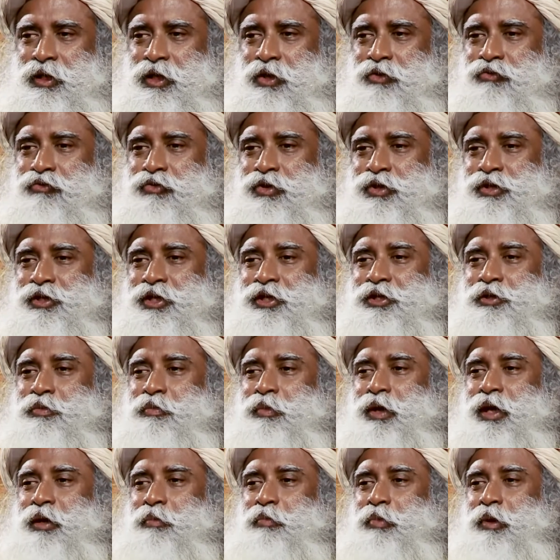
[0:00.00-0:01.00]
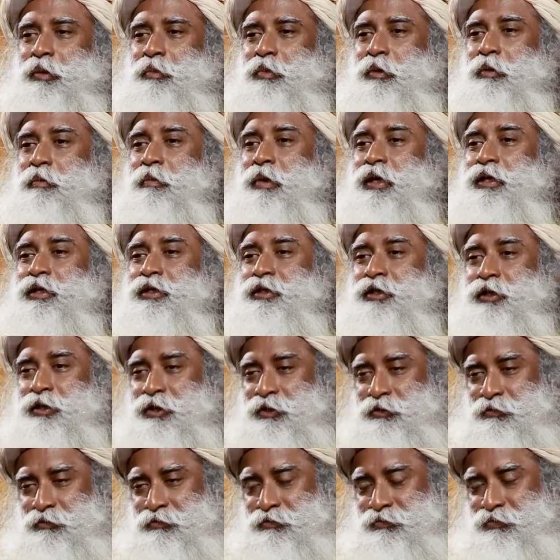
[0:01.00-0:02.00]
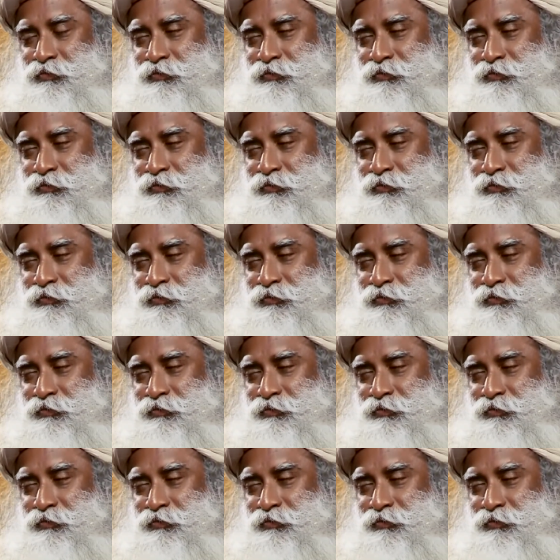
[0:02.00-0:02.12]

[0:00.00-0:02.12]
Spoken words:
If we just make people meditative,